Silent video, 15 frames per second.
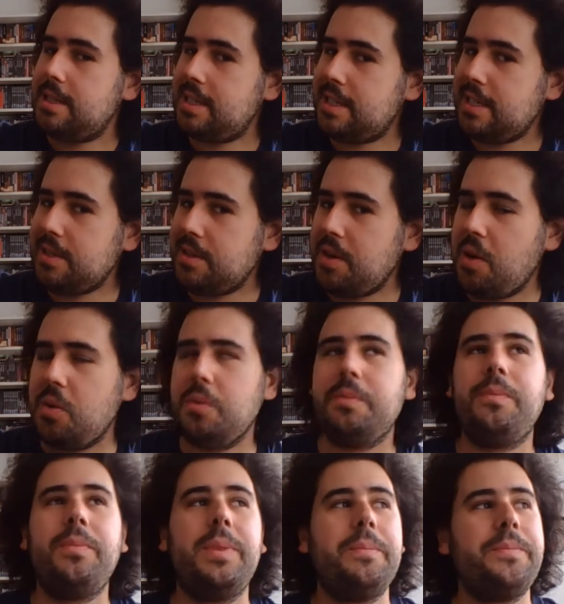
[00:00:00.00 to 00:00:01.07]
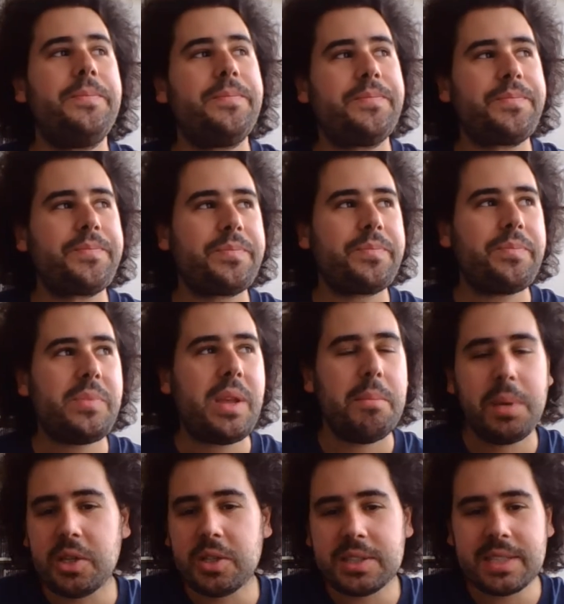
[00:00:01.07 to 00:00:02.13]
I don't know.
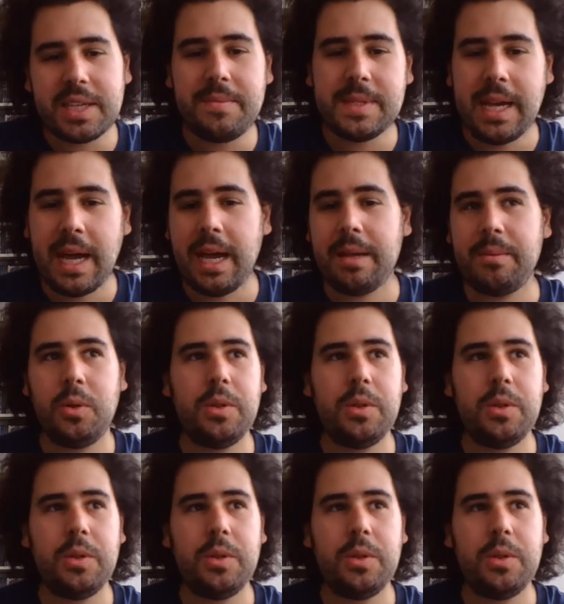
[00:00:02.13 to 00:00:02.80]
Because at the same time,